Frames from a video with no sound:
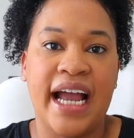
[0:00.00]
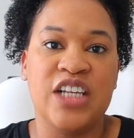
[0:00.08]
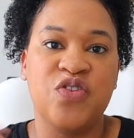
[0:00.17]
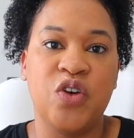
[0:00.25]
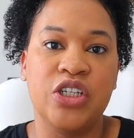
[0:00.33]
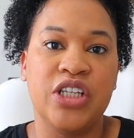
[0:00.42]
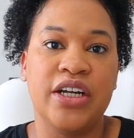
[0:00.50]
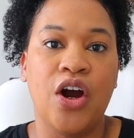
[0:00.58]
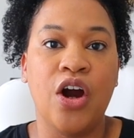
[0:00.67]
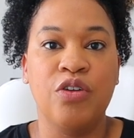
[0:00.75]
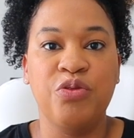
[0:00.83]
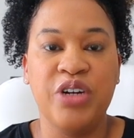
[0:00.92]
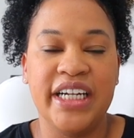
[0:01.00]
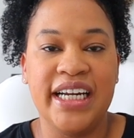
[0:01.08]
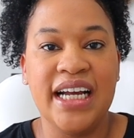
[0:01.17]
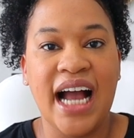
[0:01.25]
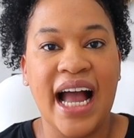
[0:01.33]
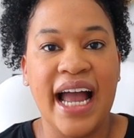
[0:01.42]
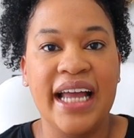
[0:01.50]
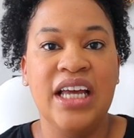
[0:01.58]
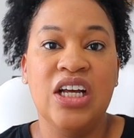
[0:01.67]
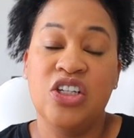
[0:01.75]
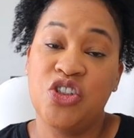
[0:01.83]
as far as like our reading guide